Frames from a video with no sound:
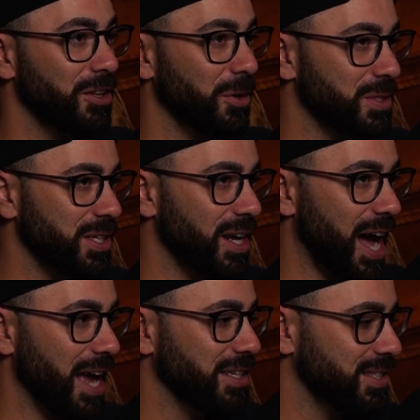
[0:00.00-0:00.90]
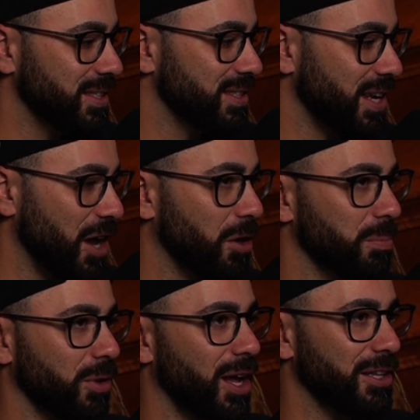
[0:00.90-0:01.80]
there was an ISIS terror
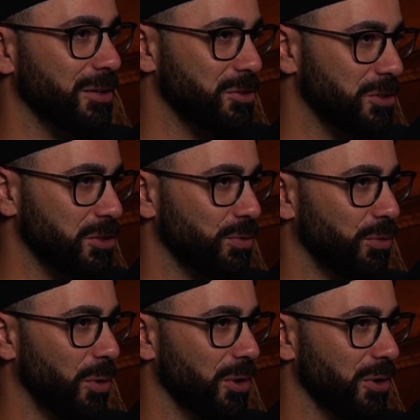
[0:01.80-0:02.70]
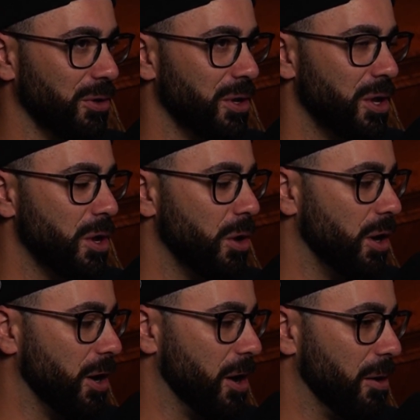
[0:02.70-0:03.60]
plot that was just foiled.
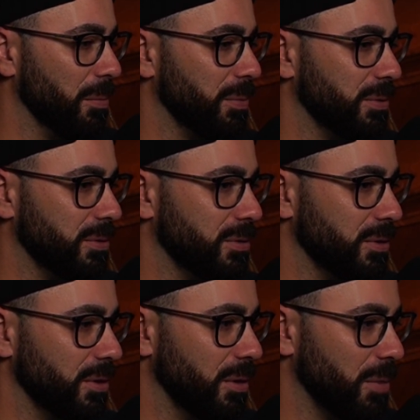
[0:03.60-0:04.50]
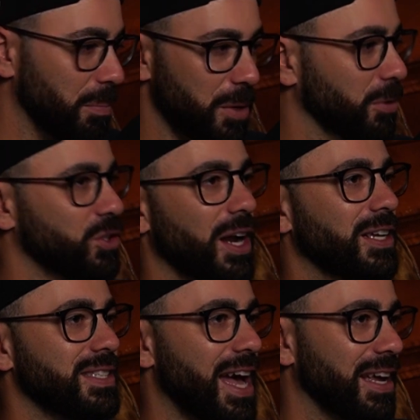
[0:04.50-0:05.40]
About people trying
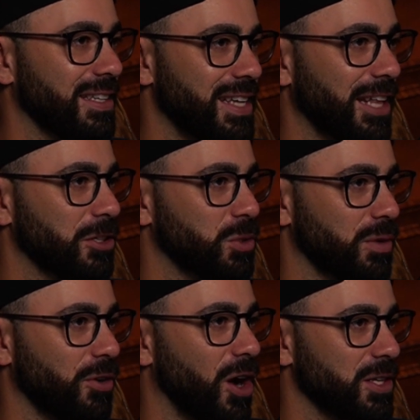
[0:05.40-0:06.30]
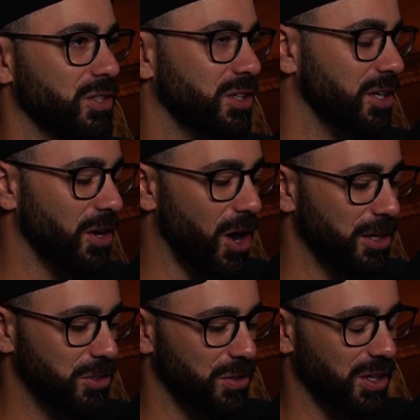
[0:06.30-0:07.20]
to attack a Taylor Swift concert in
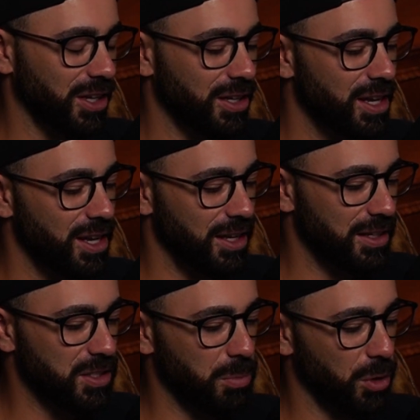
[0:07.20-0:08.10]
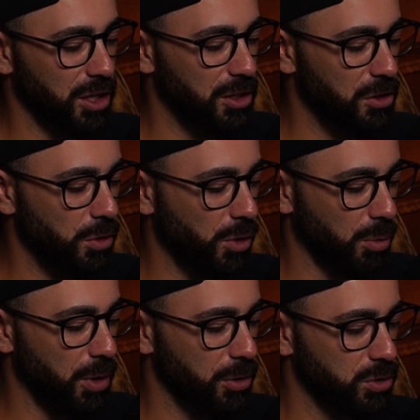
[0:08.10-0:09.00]
Austria. And this morning, the New
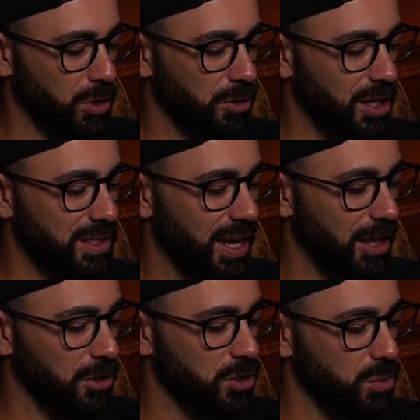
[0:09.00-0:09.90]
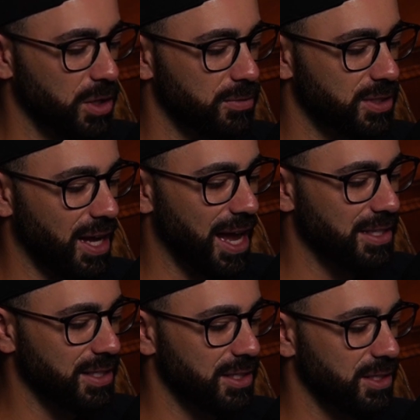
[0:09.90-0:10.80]
York Post wrote that Taylor Swift's
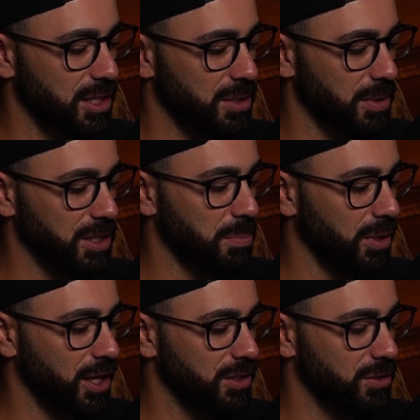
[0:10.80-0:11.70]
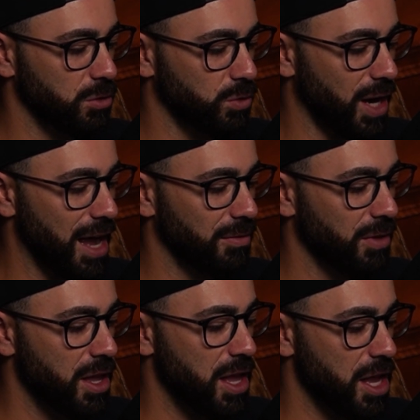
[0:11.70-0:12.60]
ISIS suspects planned to drive
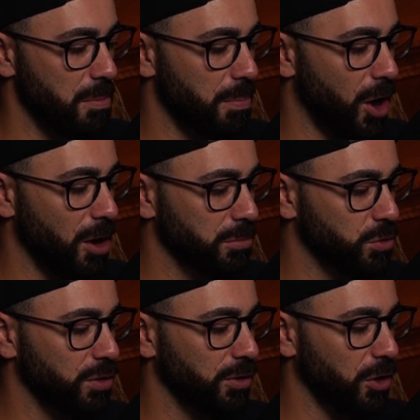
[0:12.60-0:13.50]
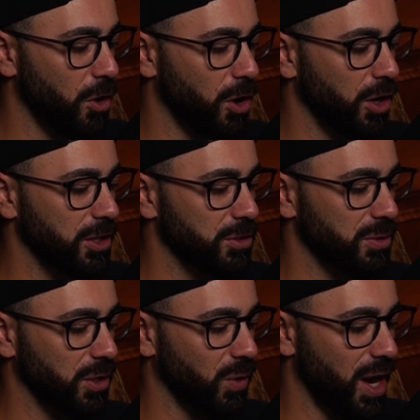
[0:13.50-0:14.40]
a bomb-driven car
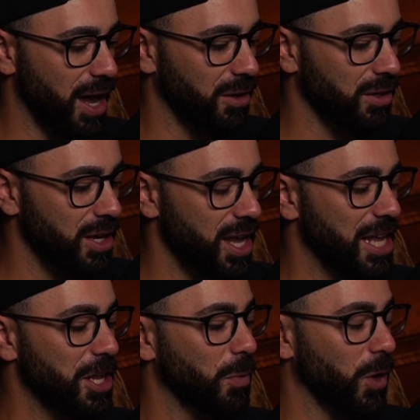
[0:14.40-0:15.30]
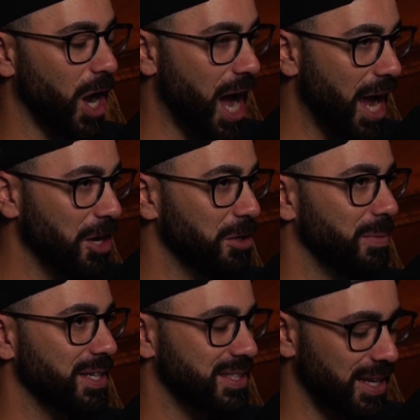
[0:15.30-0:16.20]
into the crowd, and they were hired
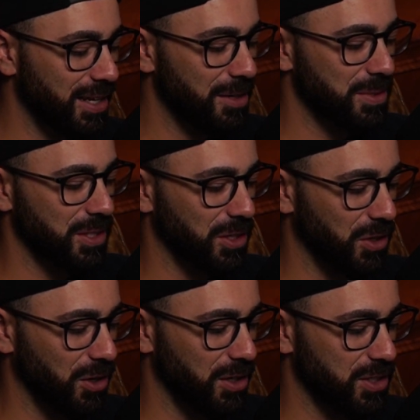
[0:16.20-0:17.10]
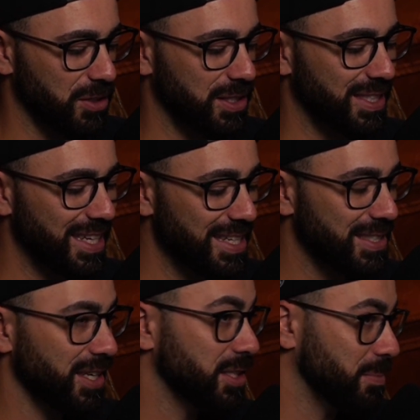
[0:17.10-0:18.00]
by stadium security. So the
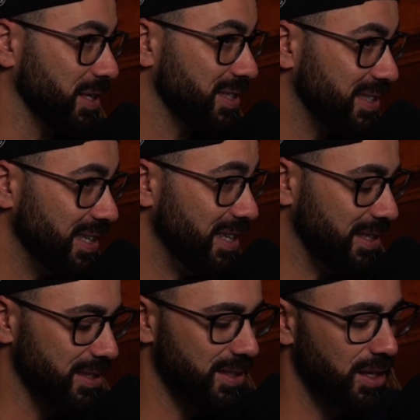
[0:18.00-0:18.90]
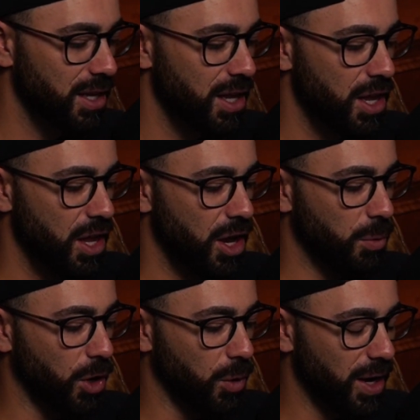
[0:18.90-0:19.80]
teens,
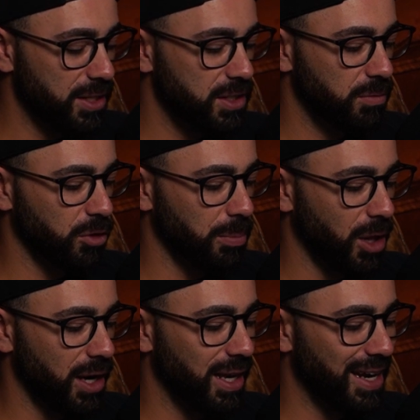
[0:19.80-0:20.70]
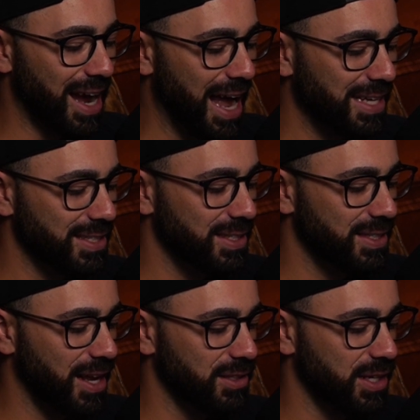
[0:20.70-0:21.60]
were arrested for plotting an
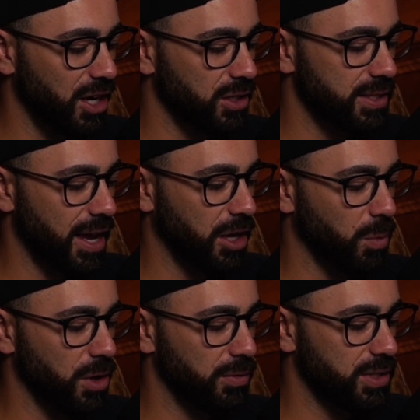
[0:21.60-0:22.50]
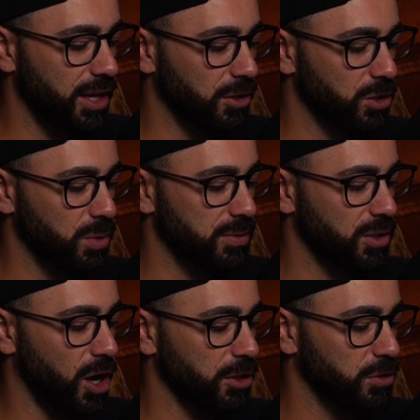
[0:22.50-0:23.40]
ISIS-style terror attack at one of Taylor Swift's
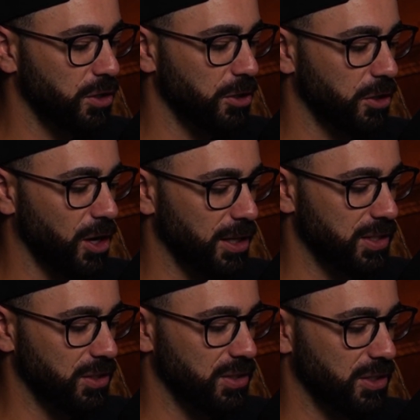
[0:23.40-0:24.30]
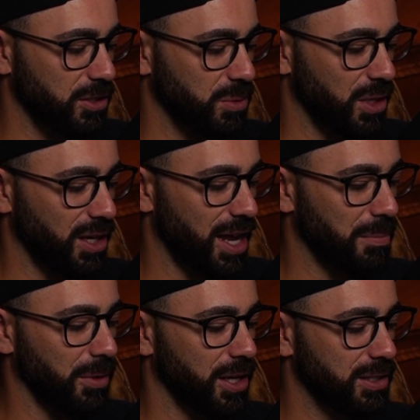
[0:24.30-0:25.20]
Austrian concerts this week,
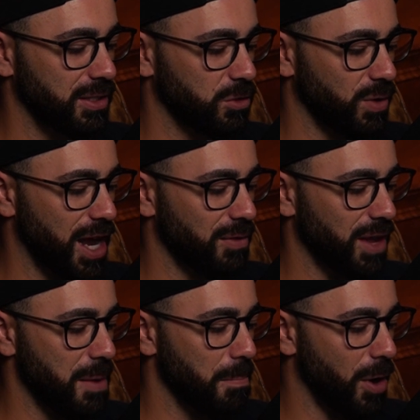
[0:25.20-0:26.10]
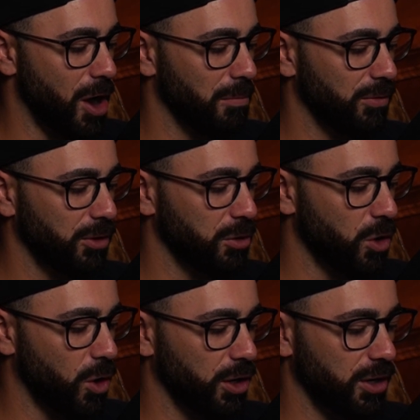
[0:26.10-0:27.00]
had planned to drive a bomb-filled
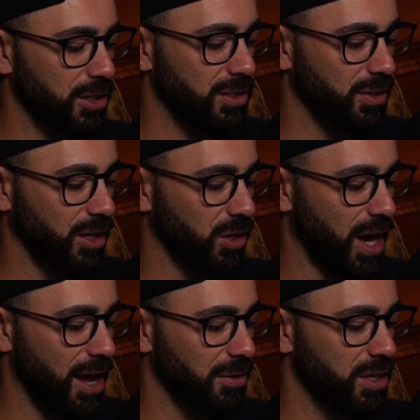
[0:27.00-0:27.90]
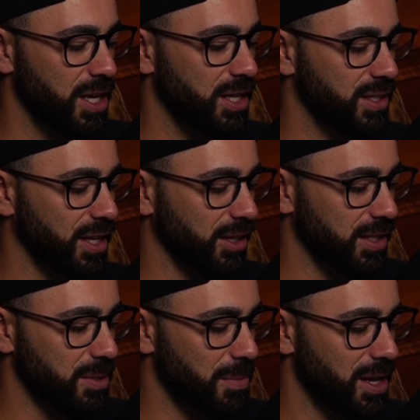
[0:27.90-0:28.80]
car into the crowd to kill
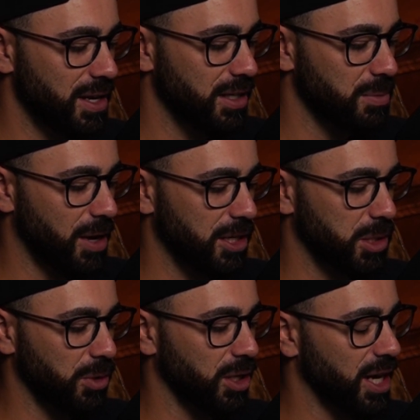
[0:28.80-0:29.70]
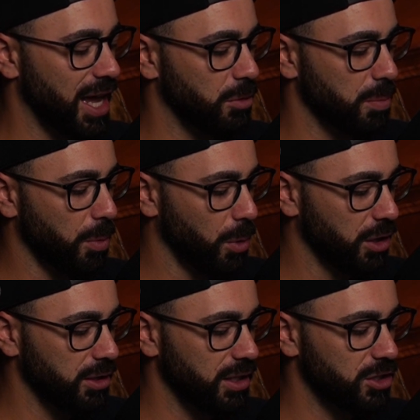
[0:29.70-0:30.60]
as many as possible, and had
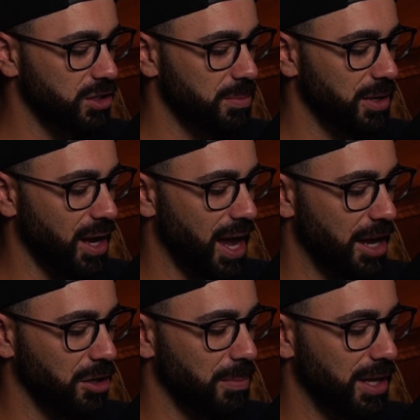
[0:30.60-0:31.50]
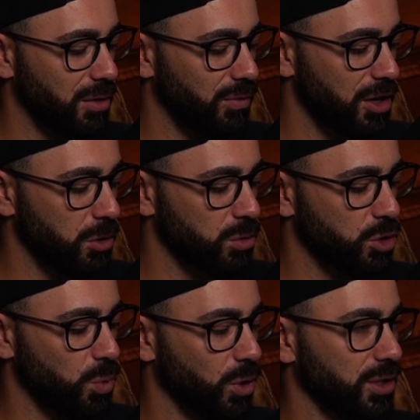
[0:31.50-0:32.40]
reportedly just been hired by the venue
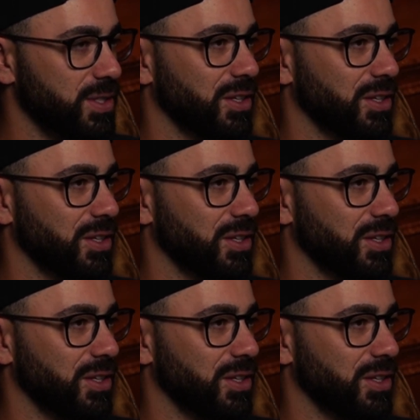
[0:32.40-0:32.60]
to work